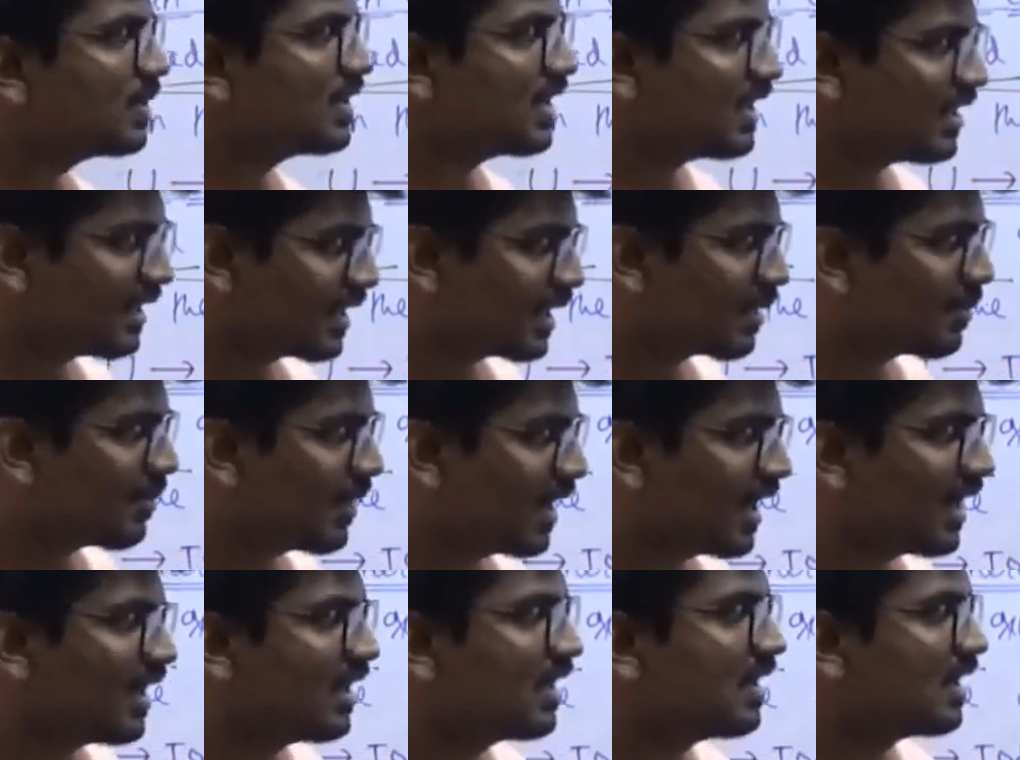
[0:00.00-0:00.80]

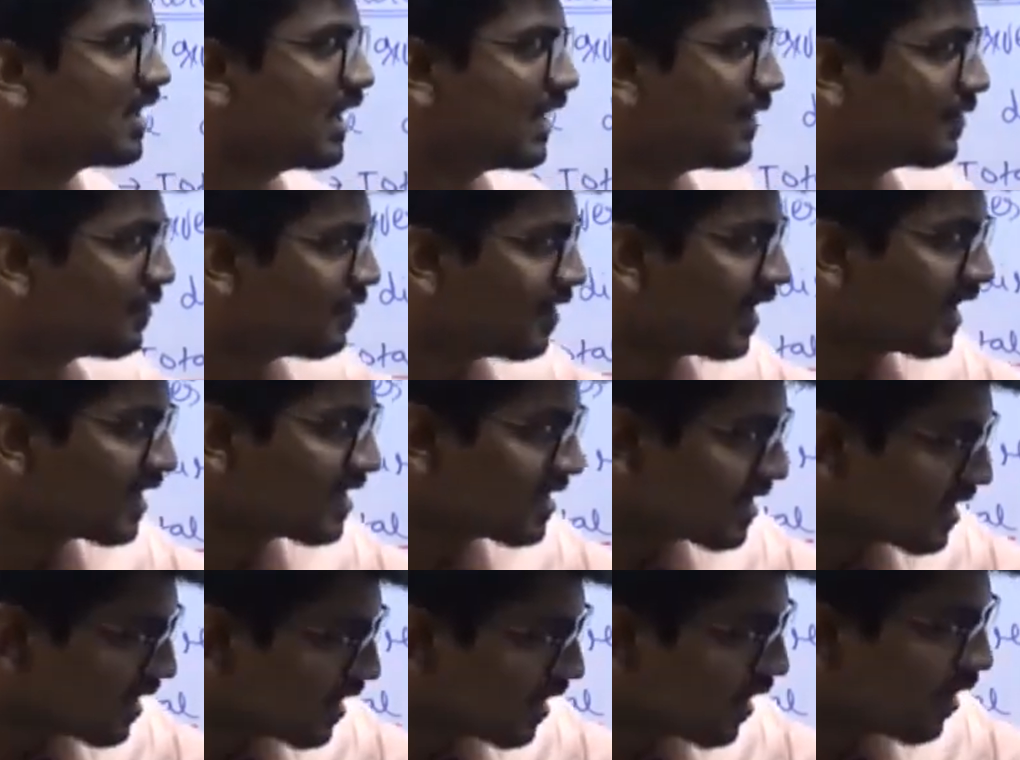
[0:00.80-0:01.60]
determine
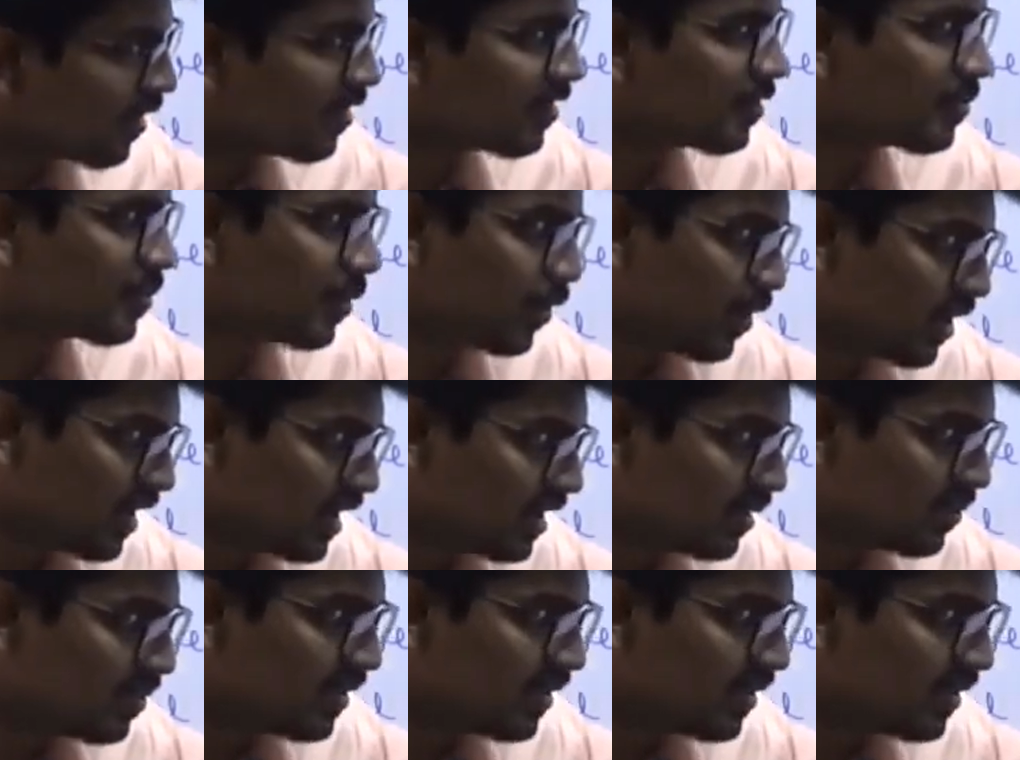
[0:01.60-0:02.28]
deflection of point